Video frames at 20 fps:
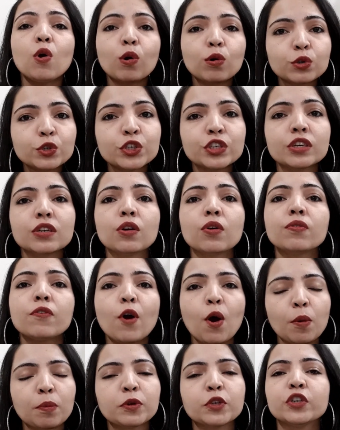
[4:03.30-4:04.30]
ocean of
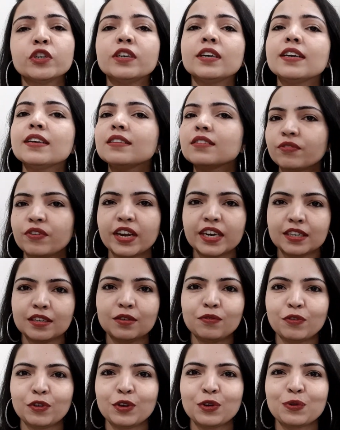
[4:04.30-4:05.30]
opportunities
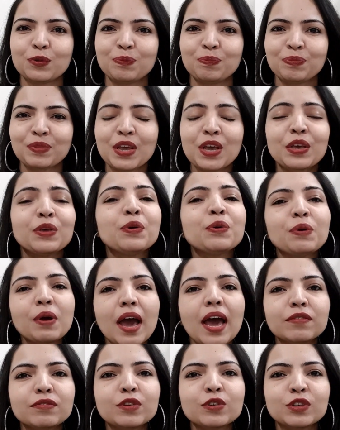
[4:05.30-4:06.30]
waiting for you. You
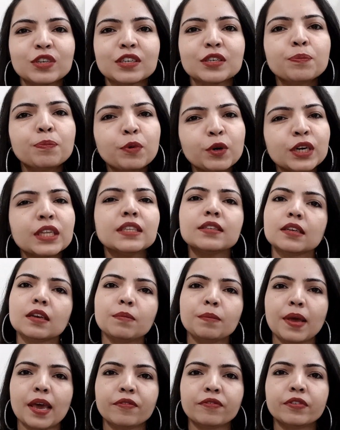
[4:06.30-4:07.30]
have to just put in
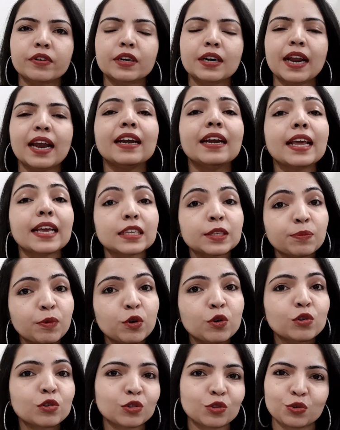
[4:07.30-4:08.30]
some effort and
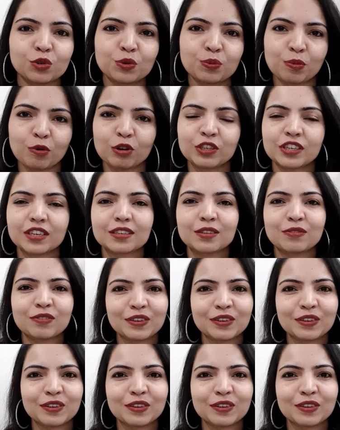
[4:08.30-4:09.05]
explore those projects